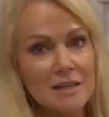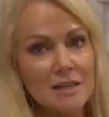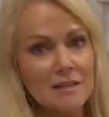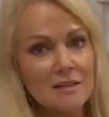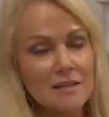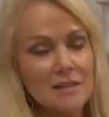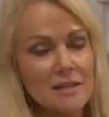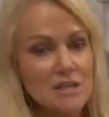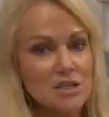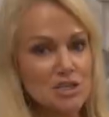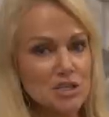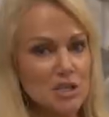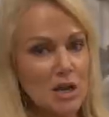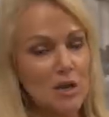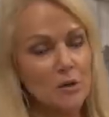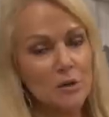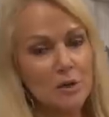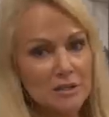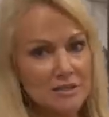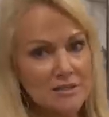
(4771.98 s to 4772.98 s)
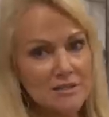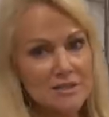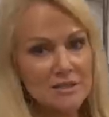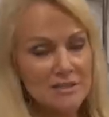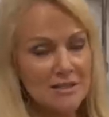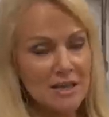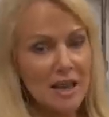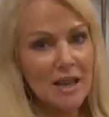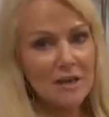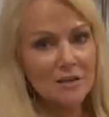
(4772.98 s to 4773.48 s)
in the shower
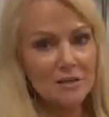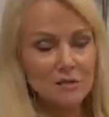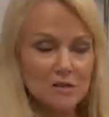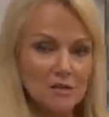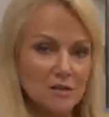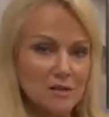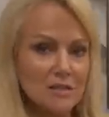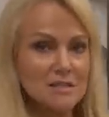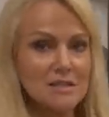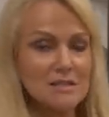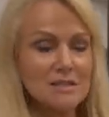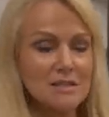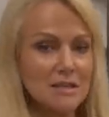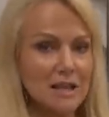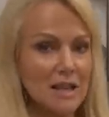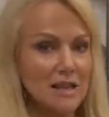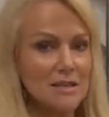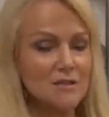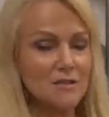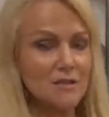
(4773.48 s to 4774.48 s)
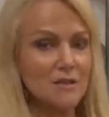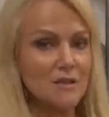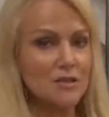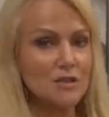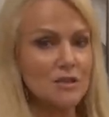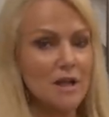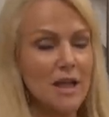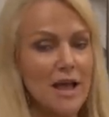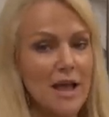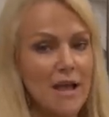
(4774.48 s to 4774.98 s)
assist handle. So this is a nice
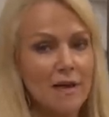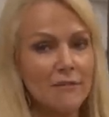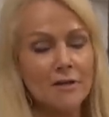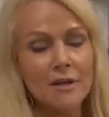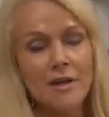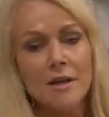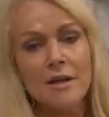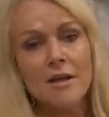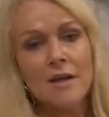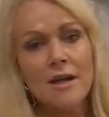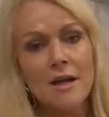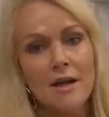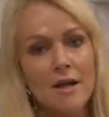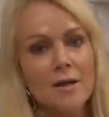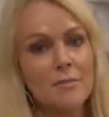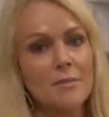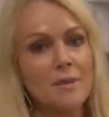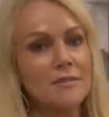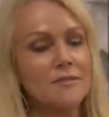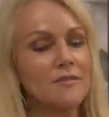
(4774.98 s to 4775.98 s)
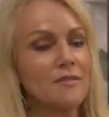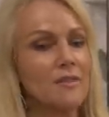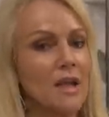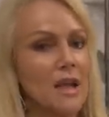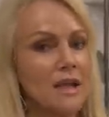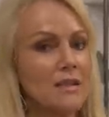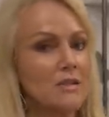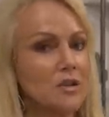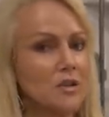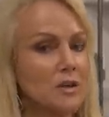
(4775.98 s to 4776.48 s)
feature to have um, at,
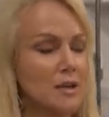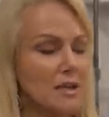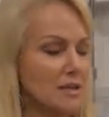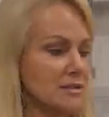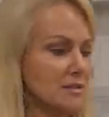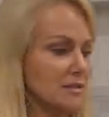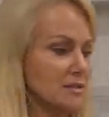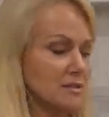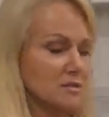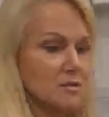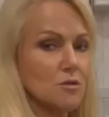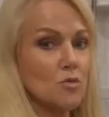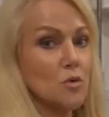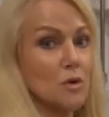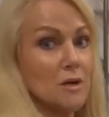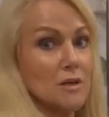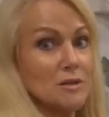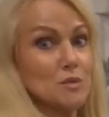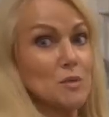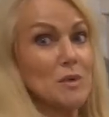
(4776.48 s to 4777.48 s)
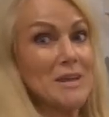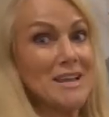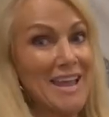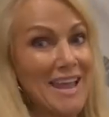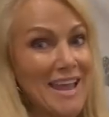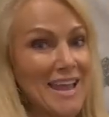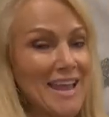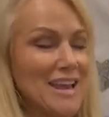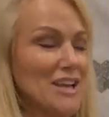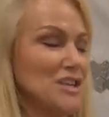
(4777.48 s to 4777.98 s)
as our guests or as we
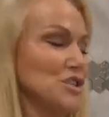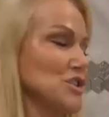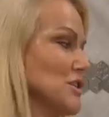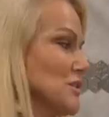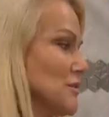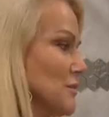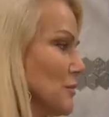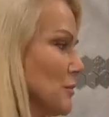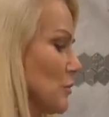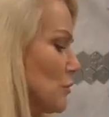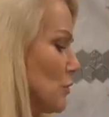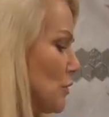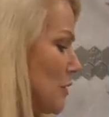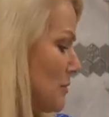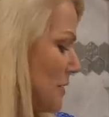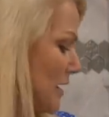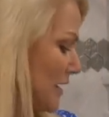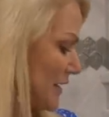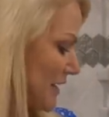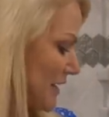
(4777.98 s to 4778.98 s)
age. We may